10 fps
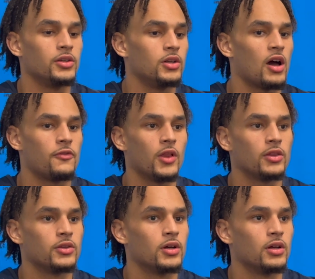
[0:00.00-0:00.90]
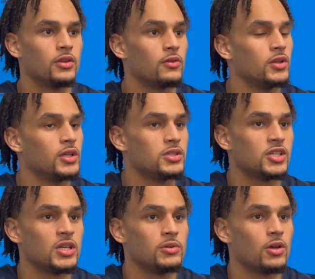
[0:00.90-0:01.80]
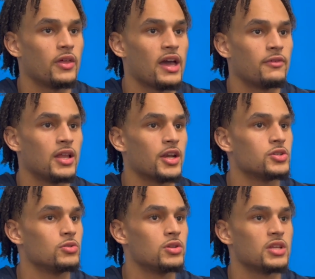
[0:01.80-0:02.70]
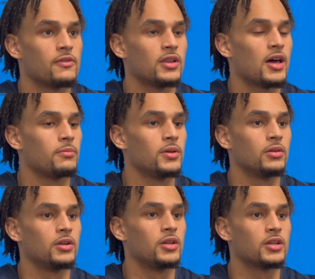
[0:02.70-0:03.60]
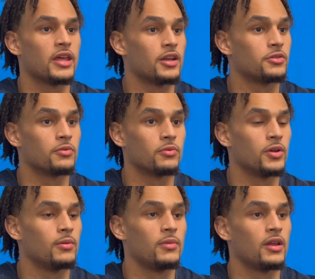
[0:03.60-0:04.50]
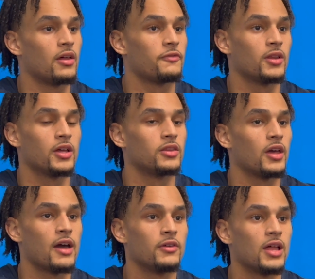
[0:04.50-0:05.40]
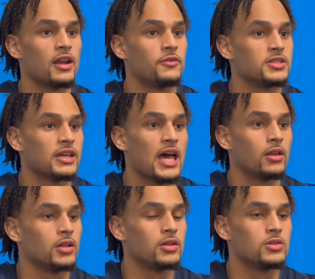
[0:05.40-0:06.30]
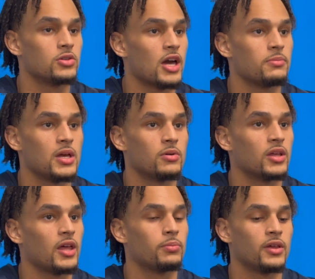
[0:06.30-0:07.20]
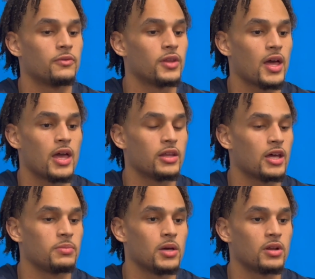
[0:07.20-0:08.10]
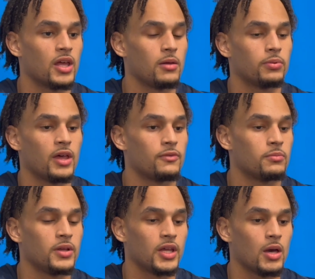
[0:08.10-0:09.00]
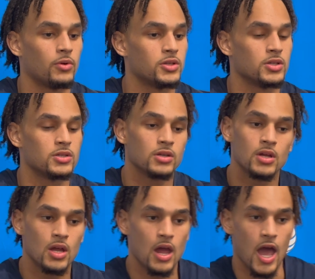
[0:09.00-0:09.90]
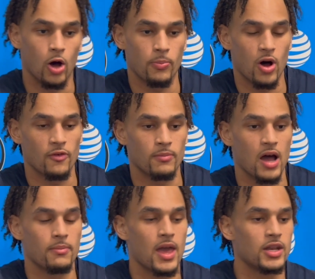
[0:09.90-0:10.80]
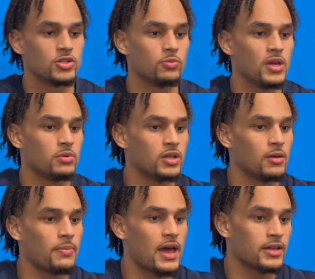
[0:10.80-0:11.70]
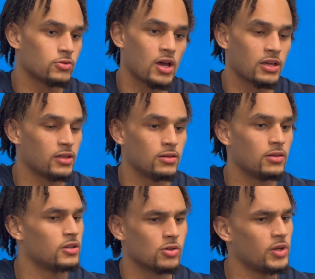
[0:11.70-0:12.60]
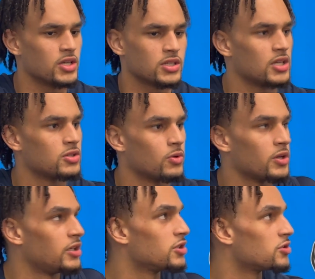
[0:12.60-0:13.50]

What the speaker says: You know, I feel like they're a really good team. You know, they have a lot of shooters. They have a lot of ability to get at the rim, and I feel like they have a lot of physicality. So you got to be able to game plan for that. You got to be able to game plan for being able to just help off my man and still be able to get back so he doesn't get to where he needs to